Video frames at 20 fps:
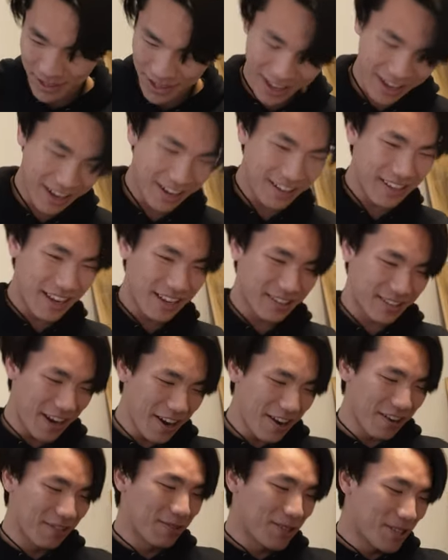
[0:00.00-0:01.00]
and he's like,
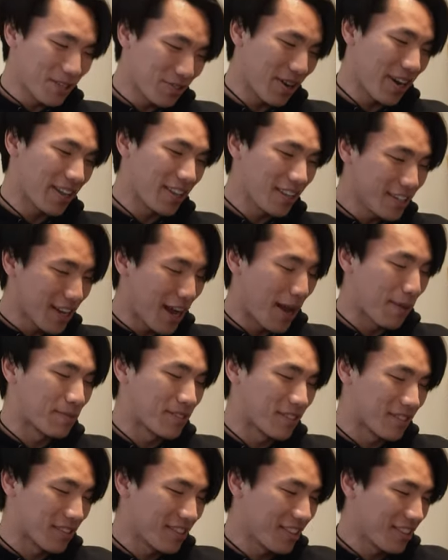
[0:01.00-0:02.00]
Daren, we should try these
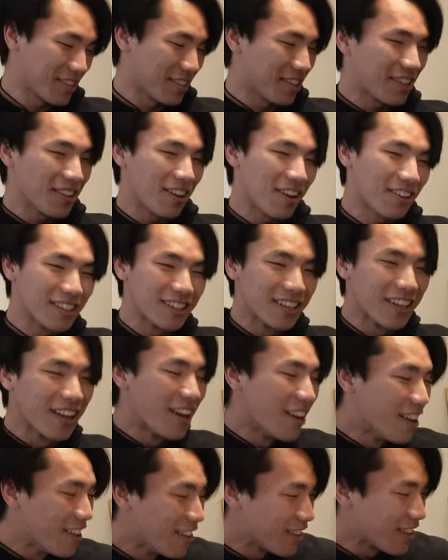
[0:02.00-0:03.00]
options. No, like, I look haven't all,
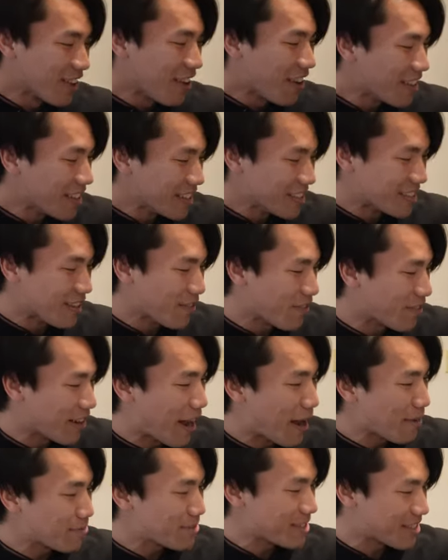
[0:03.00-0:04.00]
tried Look at all these different
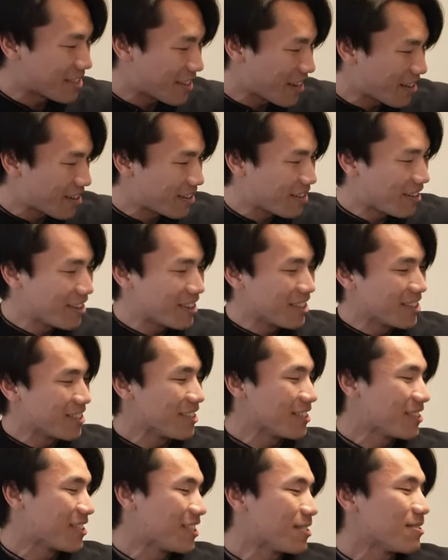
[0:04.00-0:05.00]
options, Daren. Oh, this
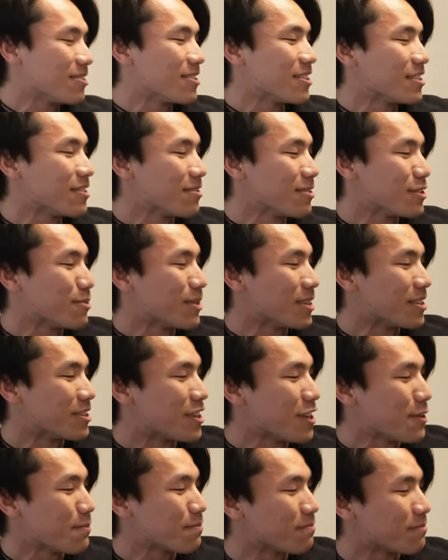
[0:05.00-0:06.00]
look, this one, this one's pretty
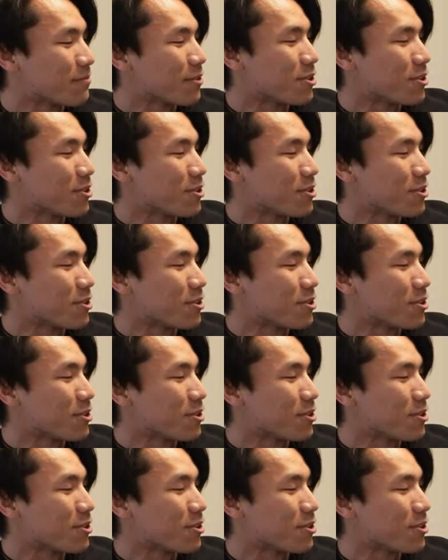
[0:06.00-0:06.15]
cheap.